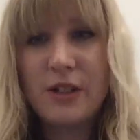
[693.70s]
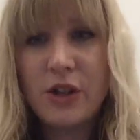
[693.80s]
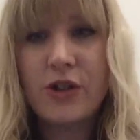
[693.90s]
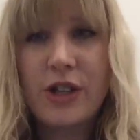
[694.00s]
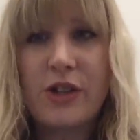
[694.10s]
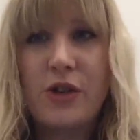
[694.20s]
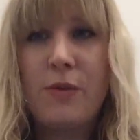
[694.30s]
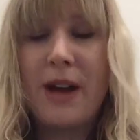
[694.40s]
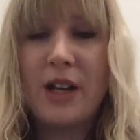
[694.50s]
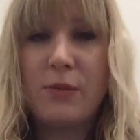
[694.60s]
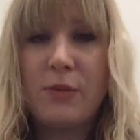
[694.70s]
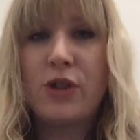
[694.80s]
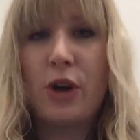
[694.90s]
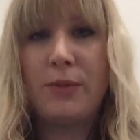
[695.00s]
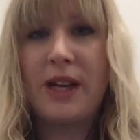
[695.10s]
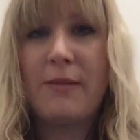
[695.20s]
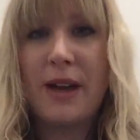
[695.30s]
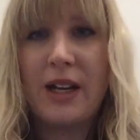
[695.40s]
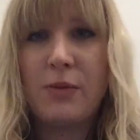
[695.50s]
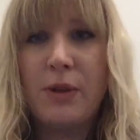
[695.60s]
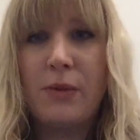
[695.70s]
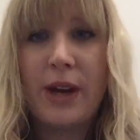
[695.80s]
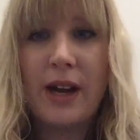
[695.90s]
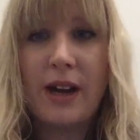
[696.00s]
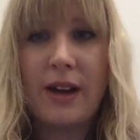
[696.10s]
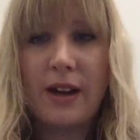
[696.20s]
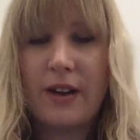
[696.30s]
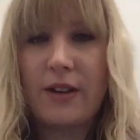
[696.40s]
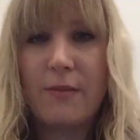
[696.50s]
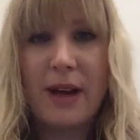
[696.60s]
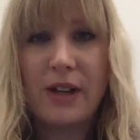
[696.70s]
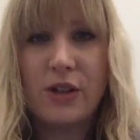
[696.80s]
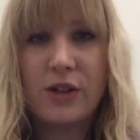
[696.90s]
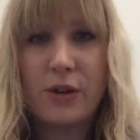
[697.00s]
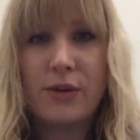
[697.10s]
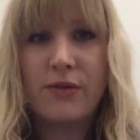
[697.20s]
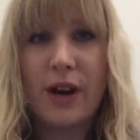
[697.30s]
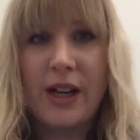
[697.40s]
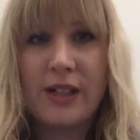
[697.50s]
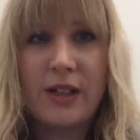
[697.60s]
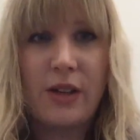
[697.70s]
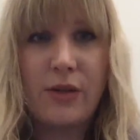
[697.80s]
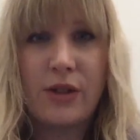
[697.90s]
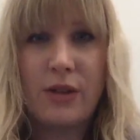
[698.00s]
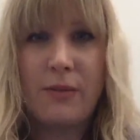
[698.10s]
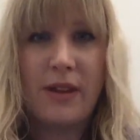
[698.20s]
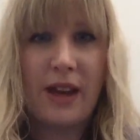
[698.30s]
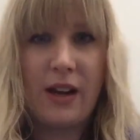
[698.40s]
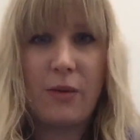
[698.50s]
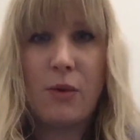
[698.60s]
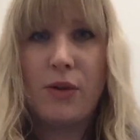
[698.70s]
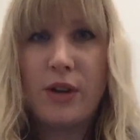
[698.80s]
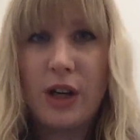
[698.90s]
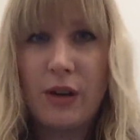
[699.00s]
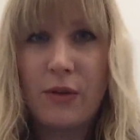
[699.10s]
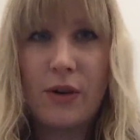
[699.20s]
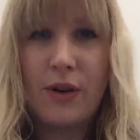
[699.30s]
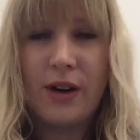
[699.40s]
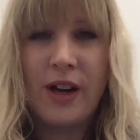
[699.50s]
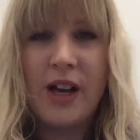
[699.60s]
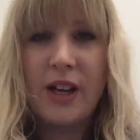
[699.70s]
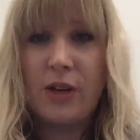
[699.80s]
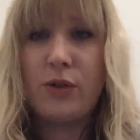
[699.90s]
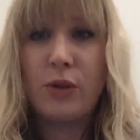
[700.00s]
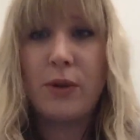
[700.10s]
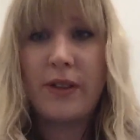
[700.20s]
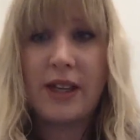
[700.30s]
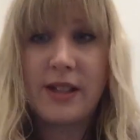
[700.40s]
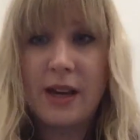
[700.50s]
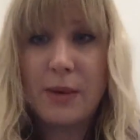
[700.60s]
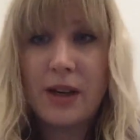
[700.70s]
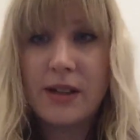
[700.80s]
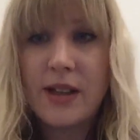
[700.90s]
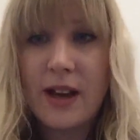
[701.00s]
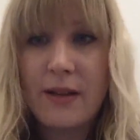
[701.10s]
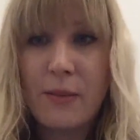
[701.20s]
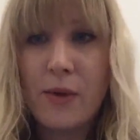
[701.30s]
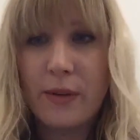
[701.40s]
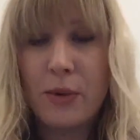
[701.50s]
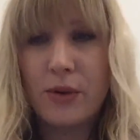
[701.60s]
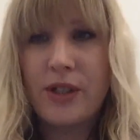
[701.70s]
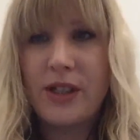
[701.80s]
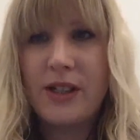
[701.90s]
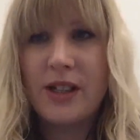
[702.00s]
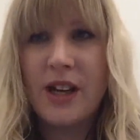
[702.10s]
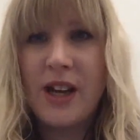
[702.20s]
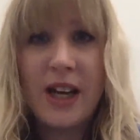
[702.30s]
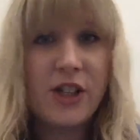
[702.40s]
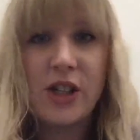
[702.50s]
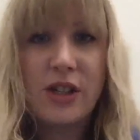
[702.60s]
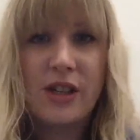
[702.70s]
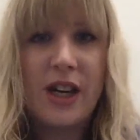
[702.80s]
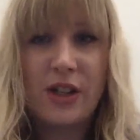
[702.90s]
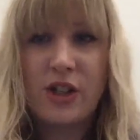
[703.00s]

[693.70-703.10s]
traditional management, top-down management, where your manager is always right and you assume that they know more than you, or you do what they say because they're more important. It just